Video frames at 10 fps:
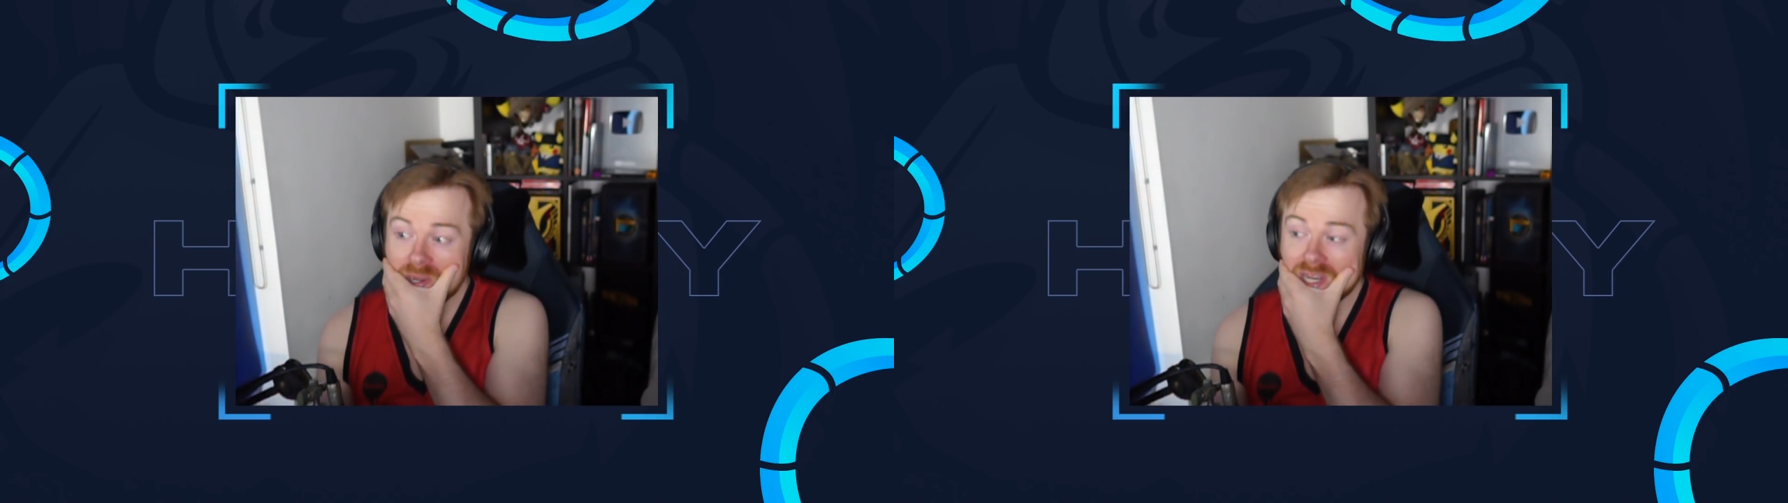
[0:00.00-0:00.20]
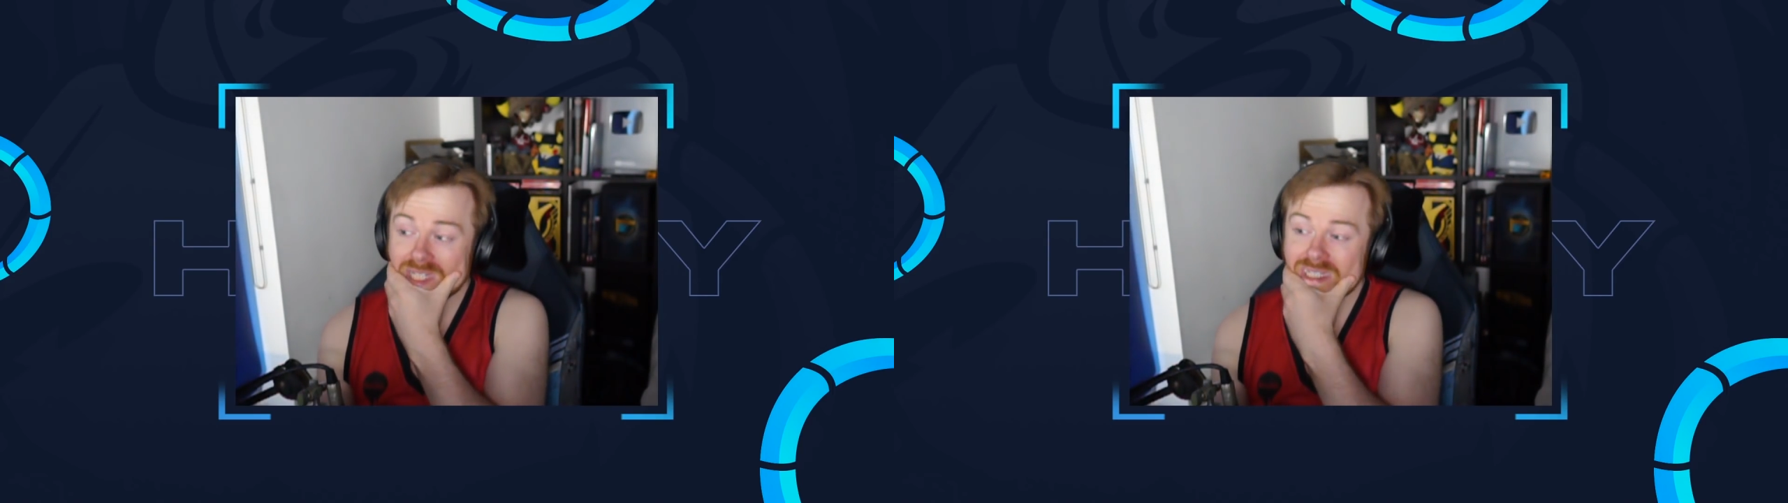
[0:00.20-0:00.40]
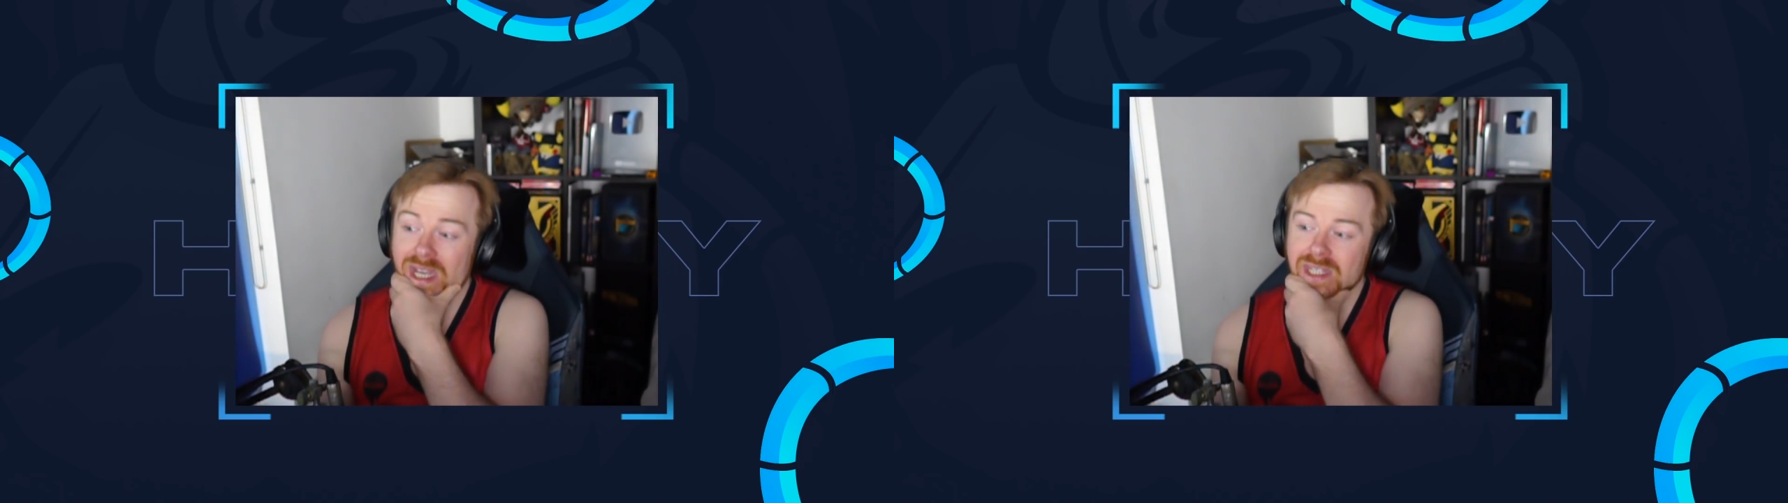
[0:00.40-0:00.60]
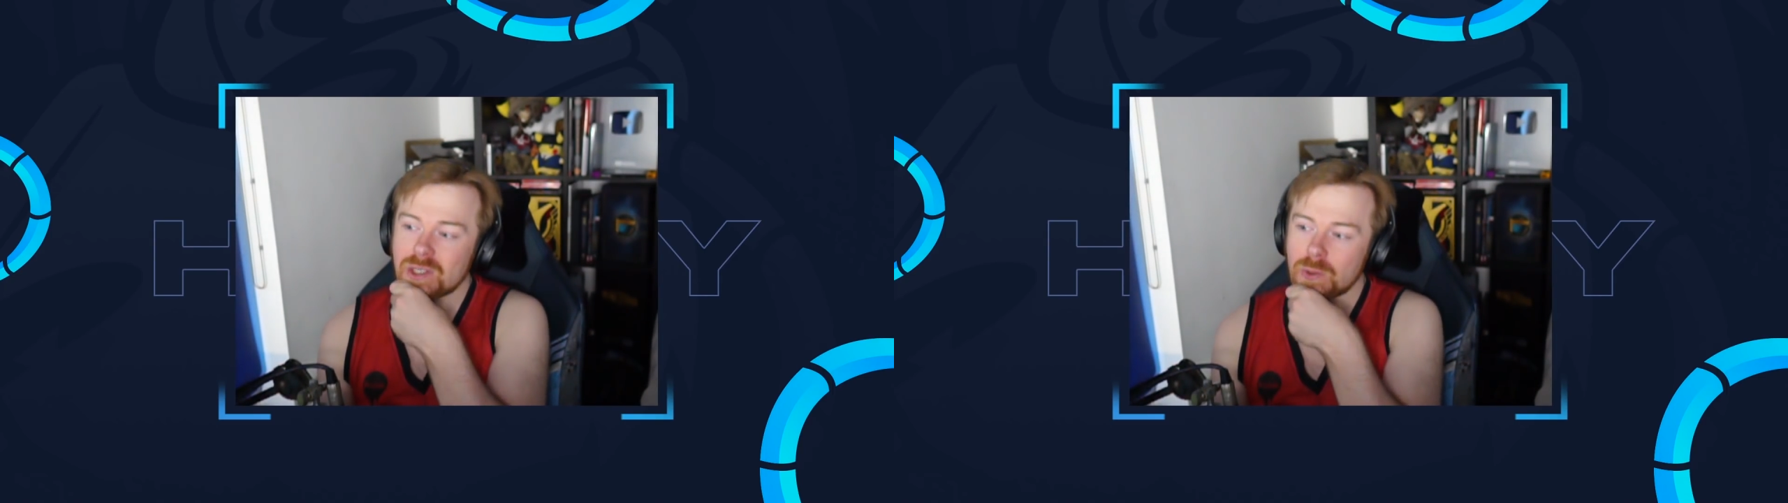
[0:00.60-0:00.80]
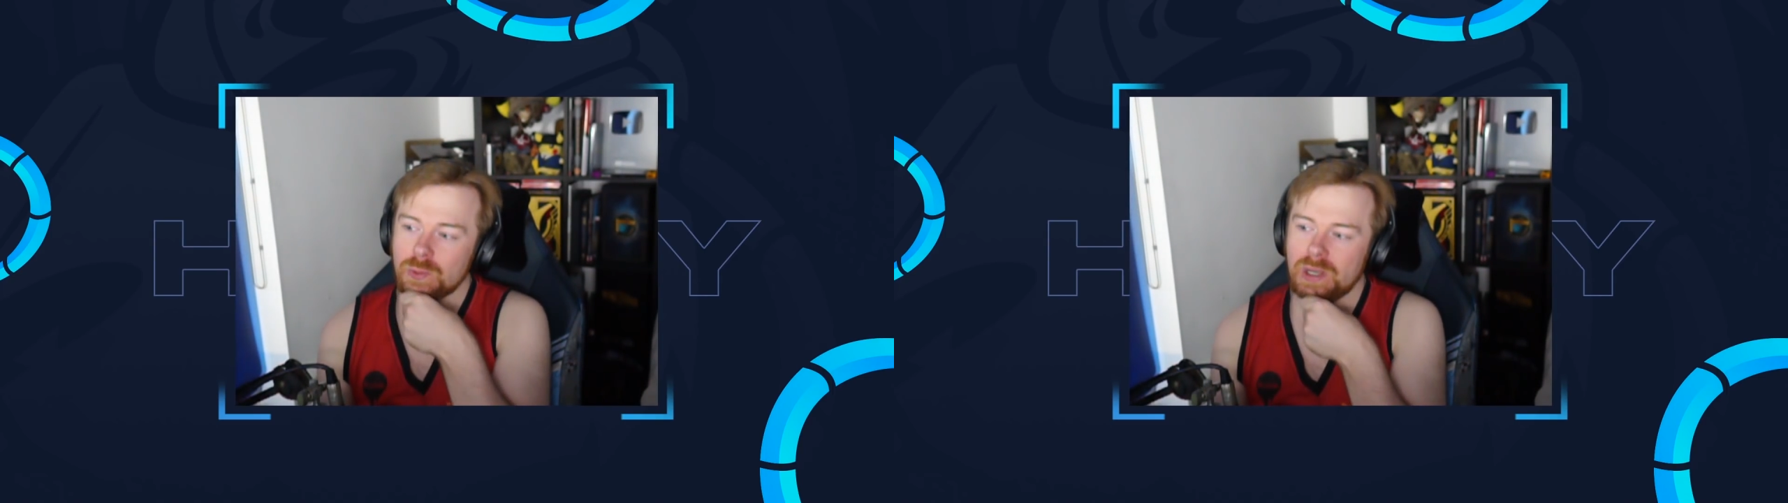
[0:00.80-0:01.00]
it's
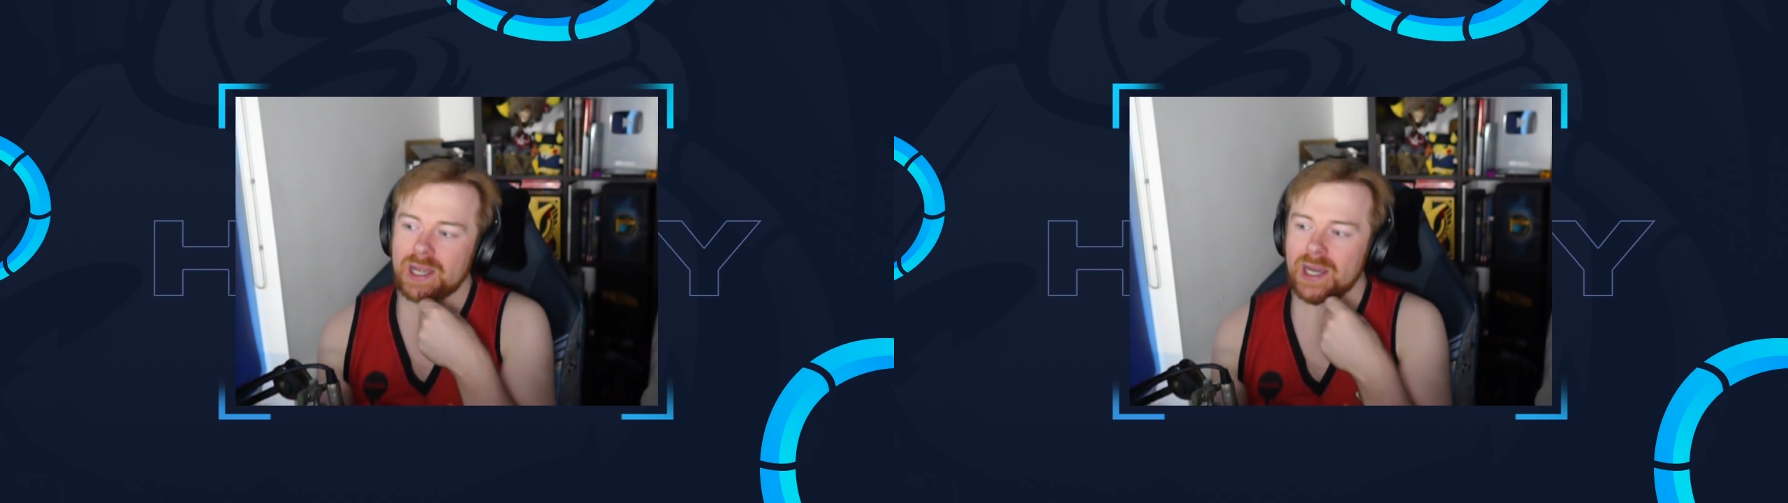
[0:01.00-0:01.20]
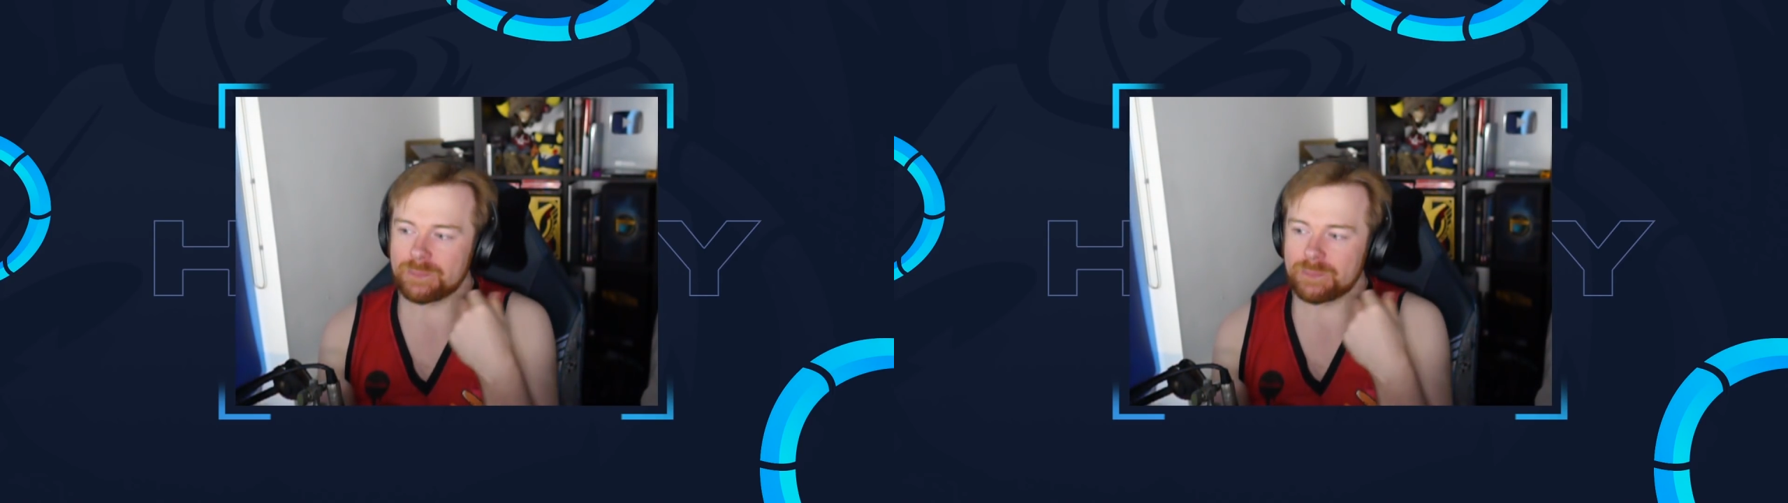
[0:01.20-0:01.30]
cool. Like,